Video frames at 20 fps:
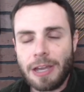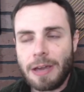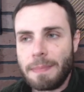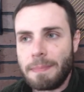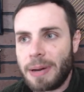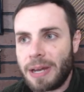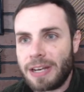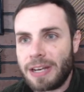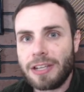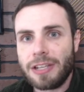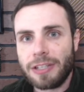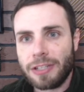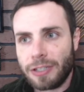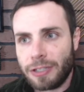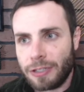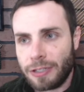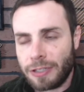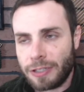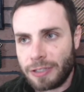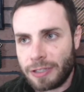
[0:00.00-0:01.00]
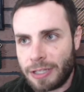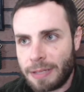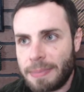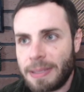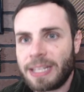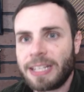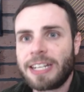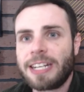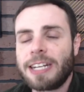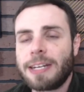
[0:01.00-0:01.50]
But the
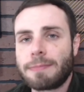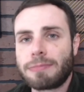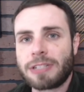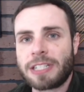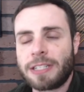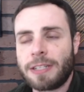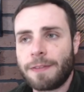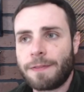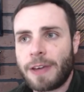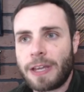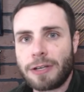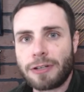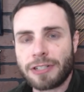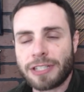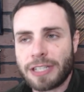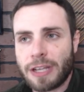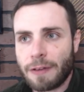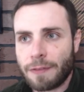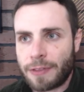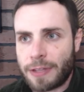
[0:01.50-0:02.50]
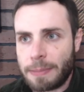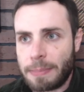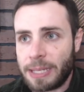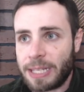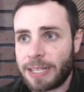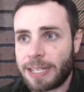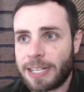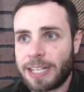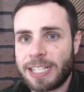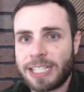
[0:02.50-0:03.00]
ability to defend yourself, the
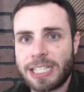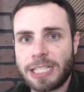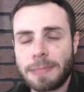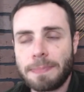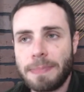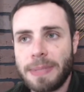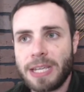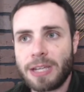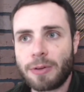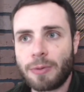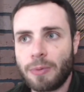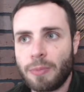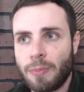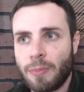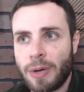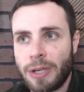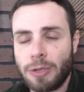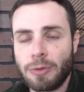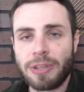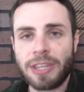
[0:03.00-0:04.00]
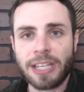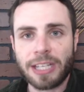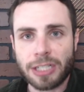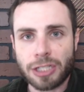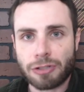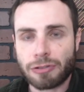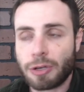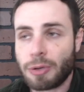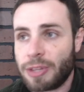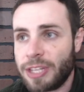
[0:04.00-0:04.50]
ability to speak what you think is
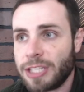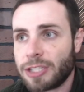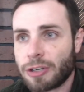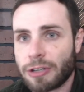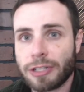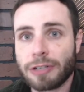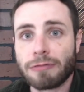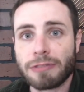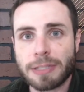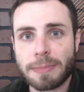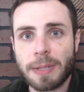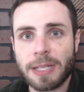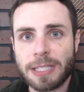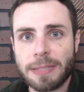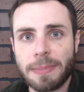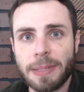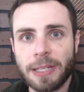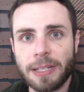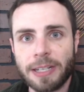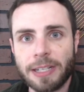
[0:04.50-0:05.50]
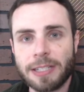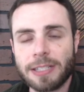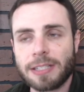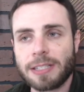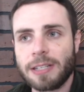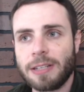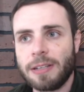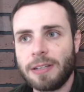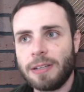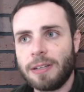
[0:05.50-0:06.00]
true, these are your responsibilities.
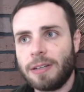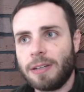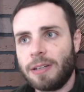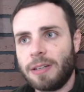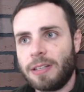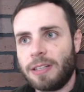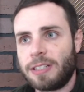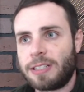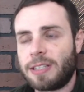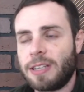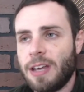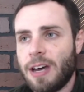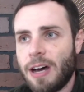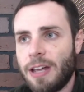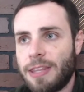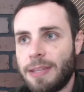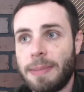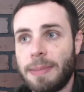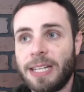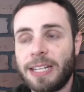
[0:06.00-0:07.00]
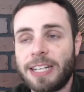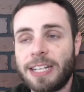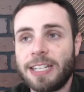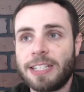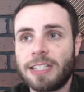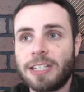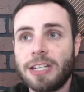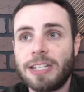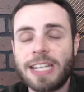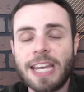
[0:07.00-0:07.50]
The ability
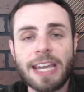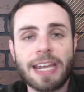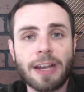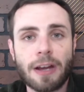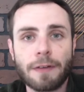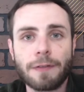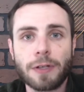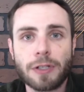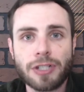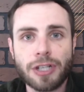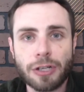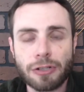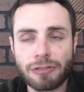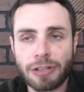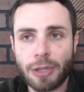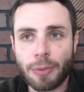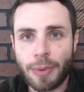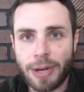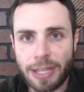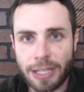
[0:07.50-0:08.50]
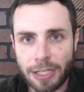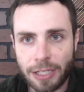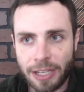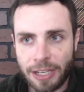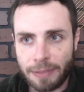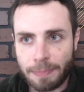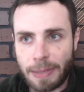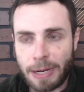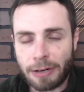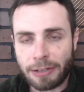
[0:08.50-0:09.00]
to take care of your children
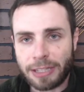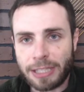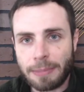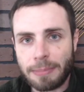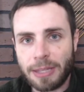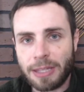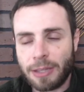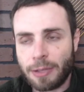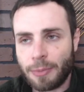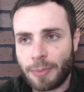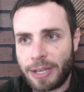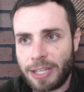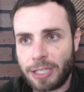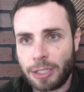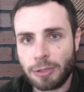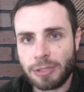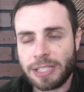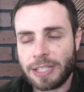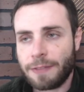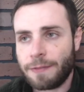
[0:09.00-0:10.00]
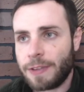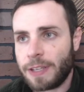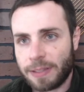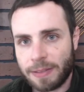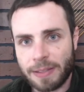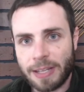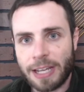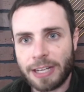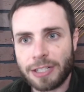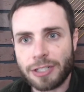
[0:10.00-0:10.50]
and parent them the way that you see fit,
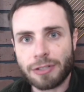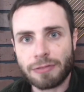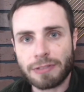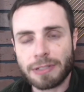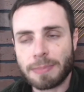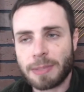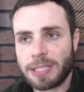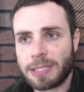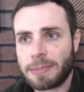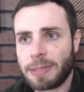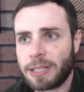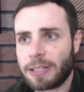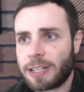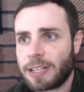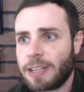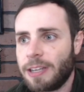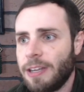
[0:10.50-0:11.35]
that is your responsibility.